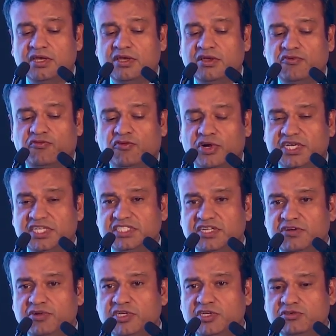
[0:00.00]

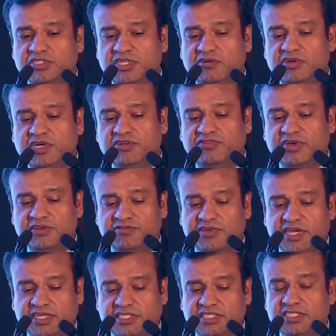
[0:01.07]
47 to 75
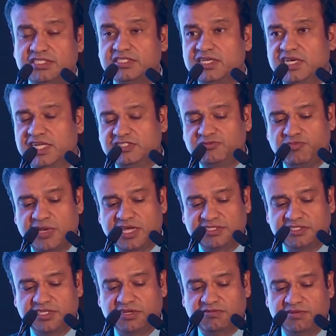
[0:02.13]
kgs less
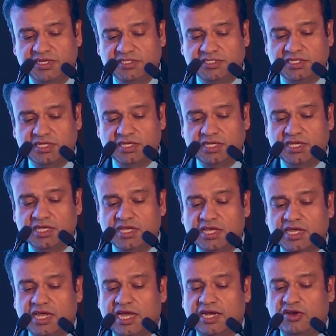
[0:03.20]
plastic waste,
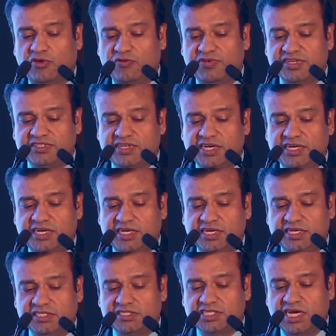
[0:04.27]
and obviously
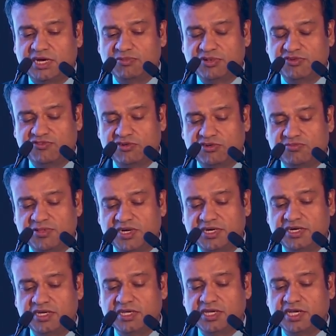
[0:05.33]
decreased carbon
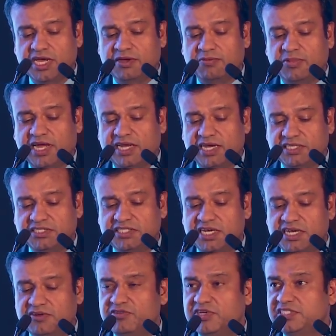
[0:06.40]
footprint by less
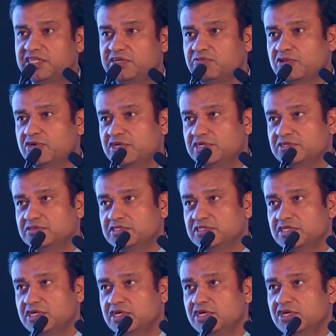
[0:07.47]
deliveries and water use.
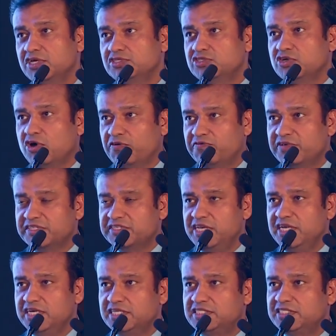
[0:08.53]
So obviously,
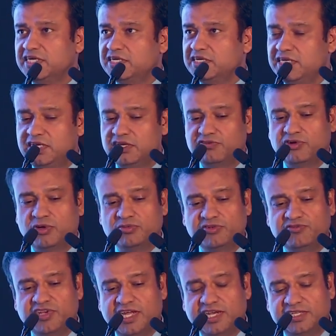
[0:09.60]
it's a greener form of
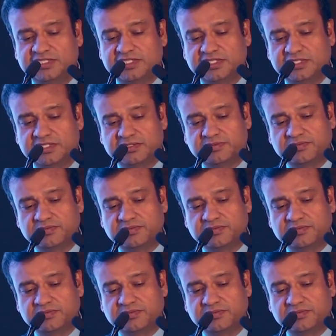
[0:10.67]
dialysis.